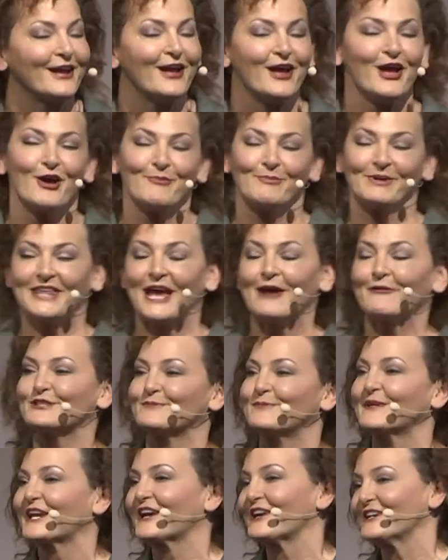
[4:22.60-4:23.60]
But that was
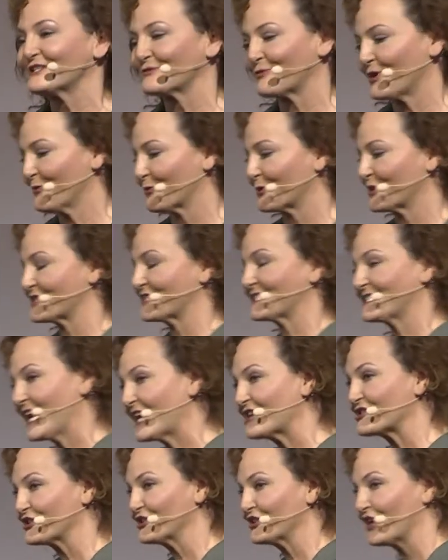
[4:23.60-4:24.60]
because we were
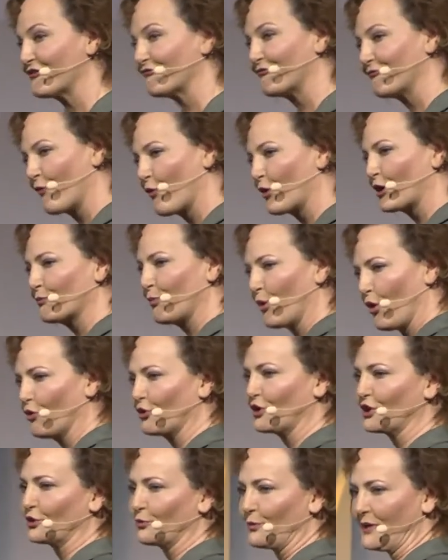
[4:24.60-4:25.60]
stationed at Fort Polk,
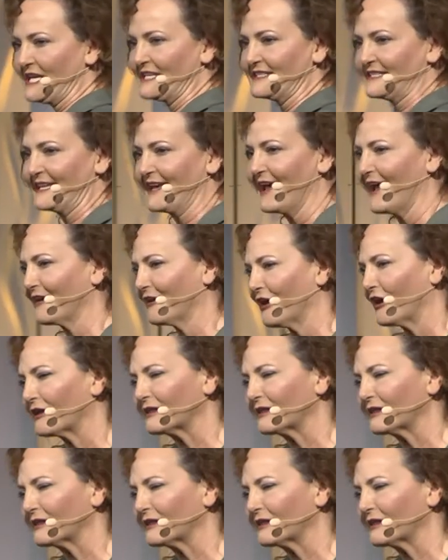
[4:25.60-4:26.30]
Louisiana,